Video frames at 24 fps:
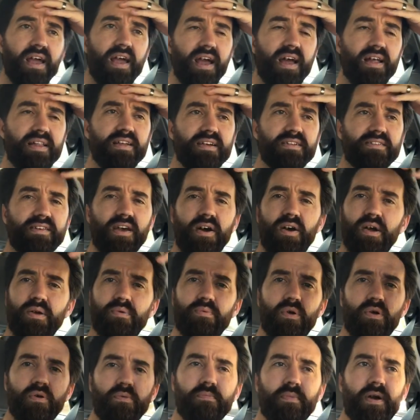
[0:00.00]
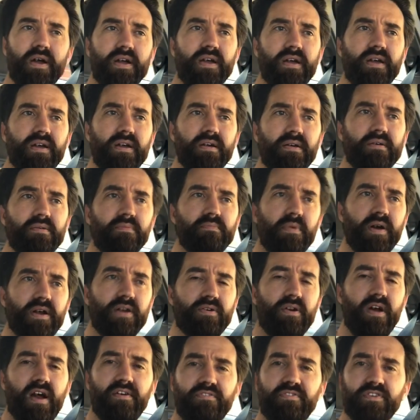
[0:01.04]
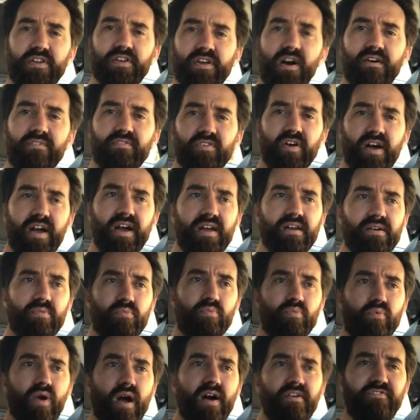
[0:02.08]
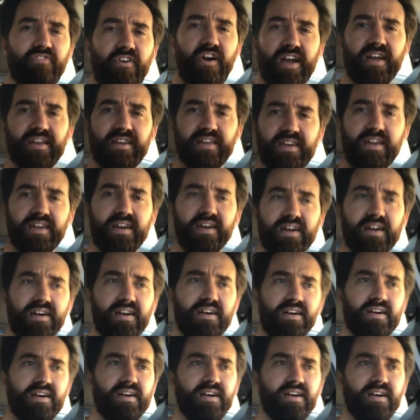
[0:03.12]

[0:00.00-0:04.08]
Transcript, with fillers: And that's how I wrote my graphic novel. I had a rough idea